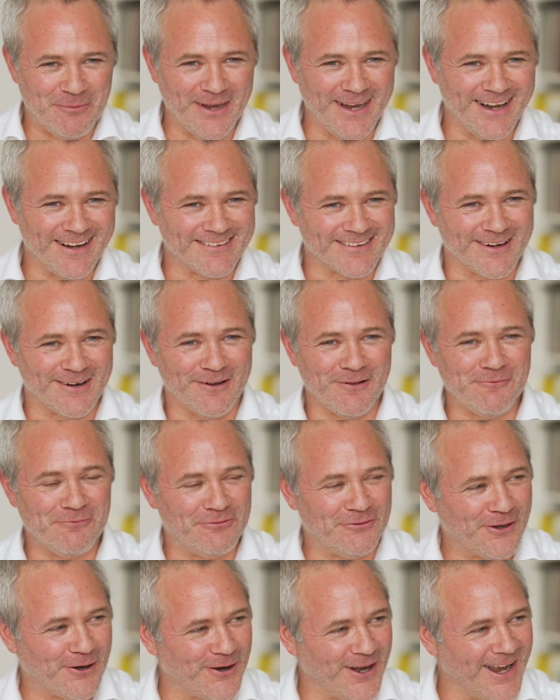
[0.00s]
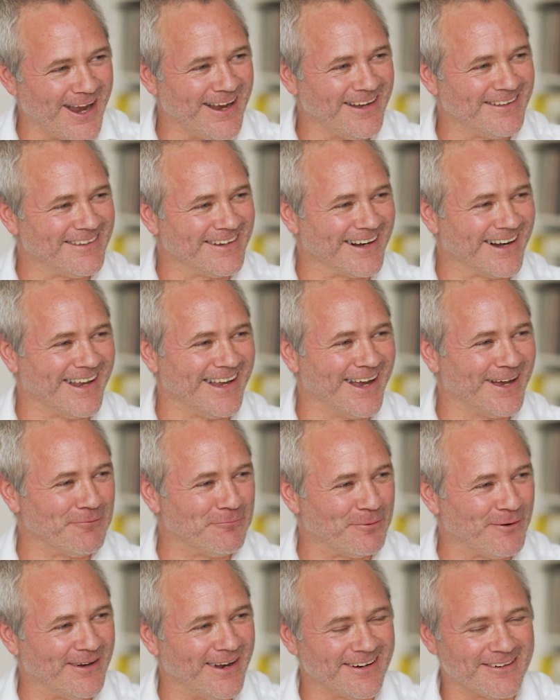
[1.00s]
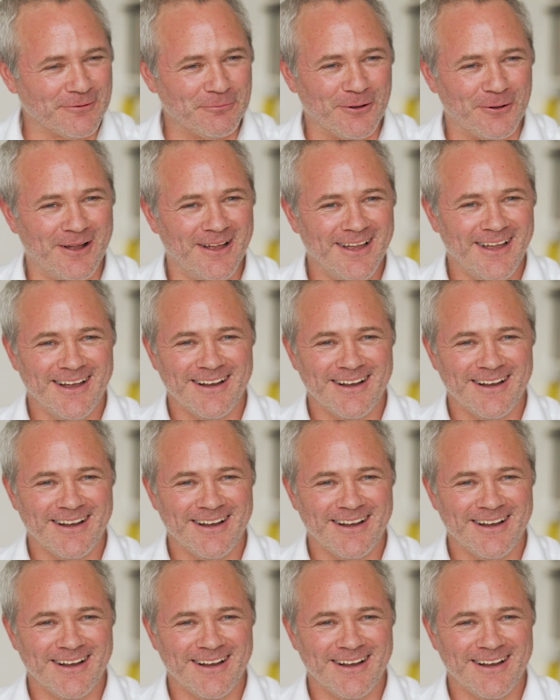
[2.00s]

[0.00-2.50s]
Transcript: beings are infuriatingly unpredictable